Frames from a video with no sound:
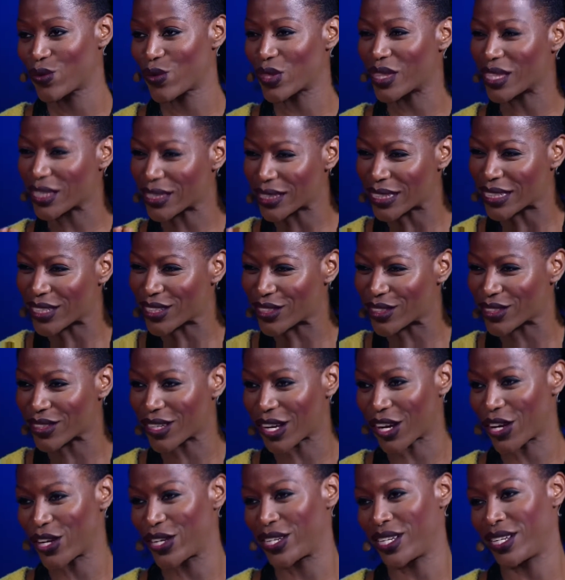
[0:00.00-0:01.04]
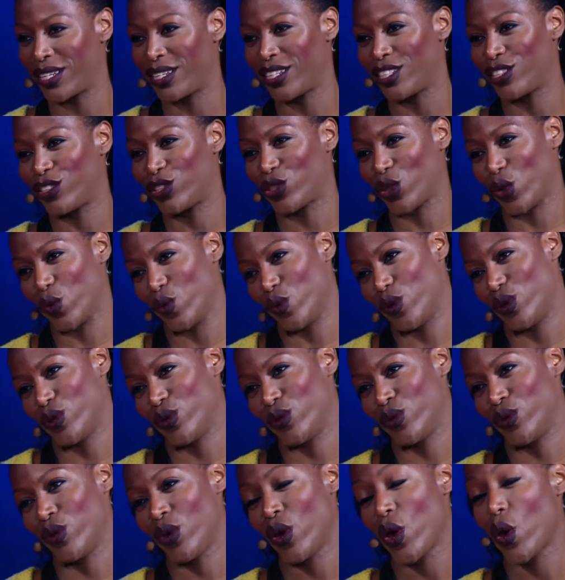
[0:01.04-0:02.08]
with a little garden in
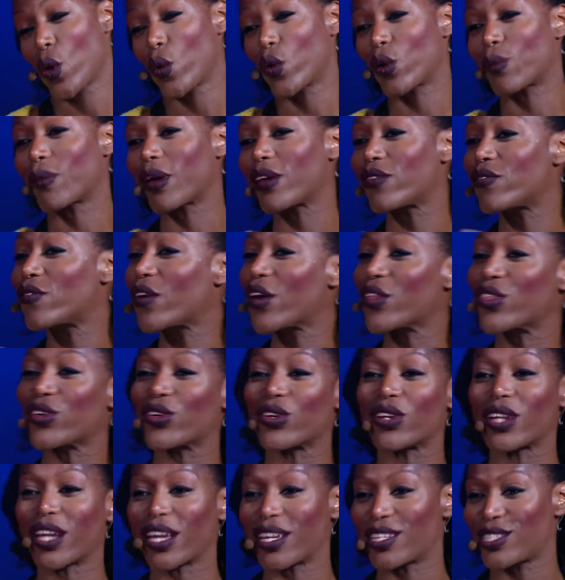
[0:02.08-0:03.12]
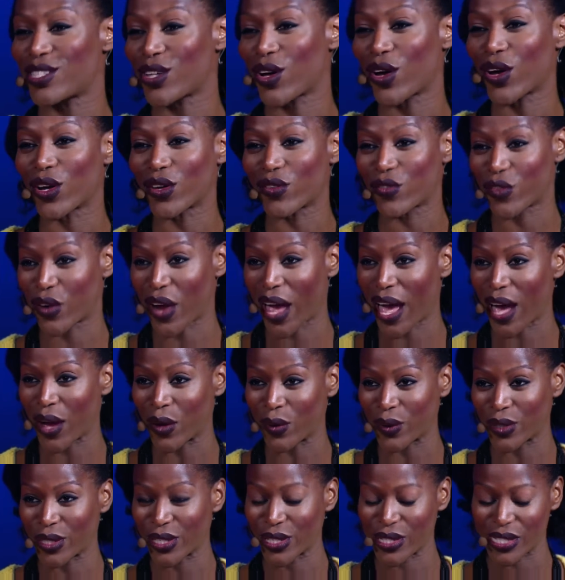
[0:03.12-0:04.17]
Jowolu, where my father and I talk for
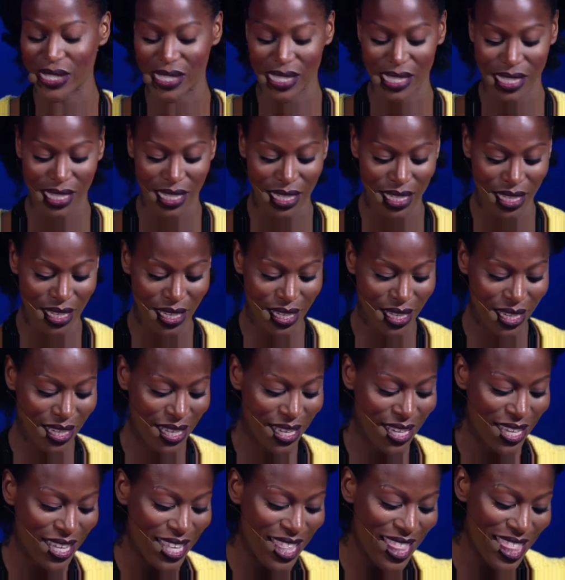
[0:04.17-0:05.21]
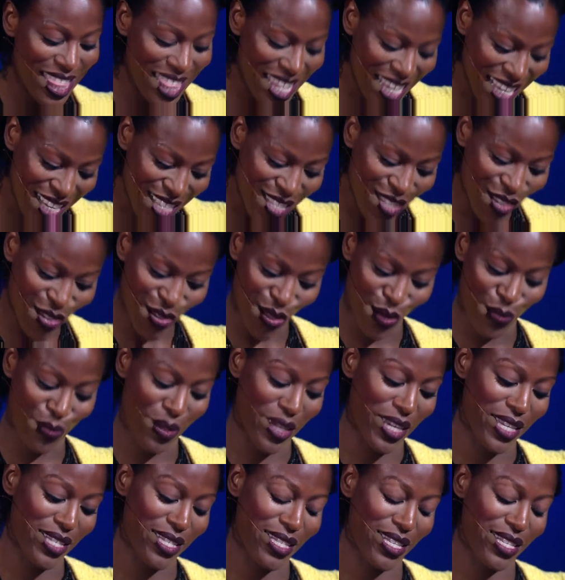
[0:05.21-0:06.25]
hours. These are the
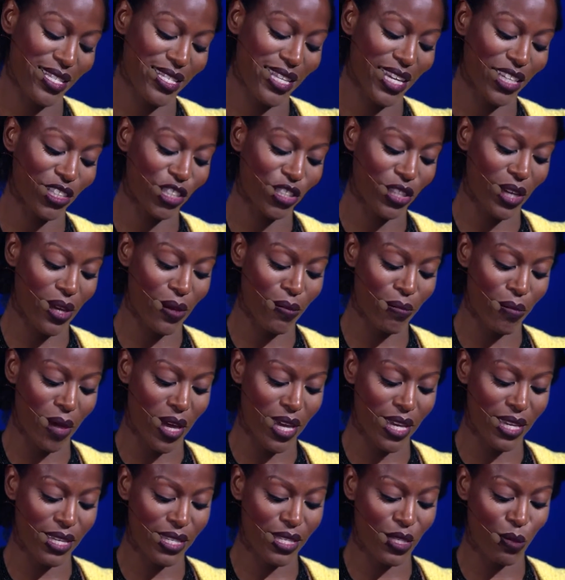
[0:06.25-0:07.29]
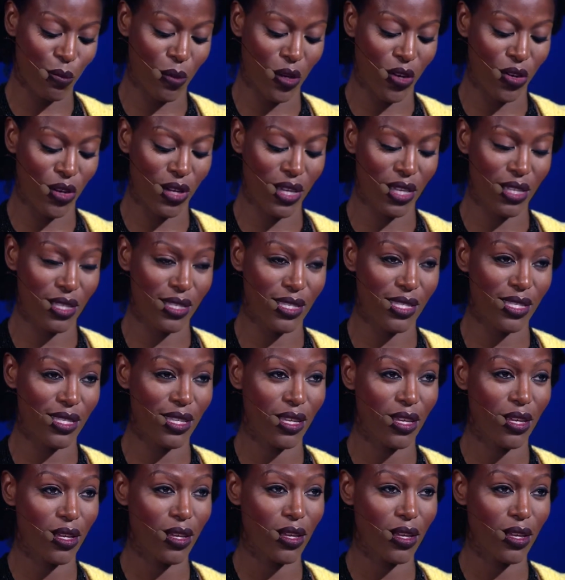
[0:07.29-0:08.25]
places that shape my experience.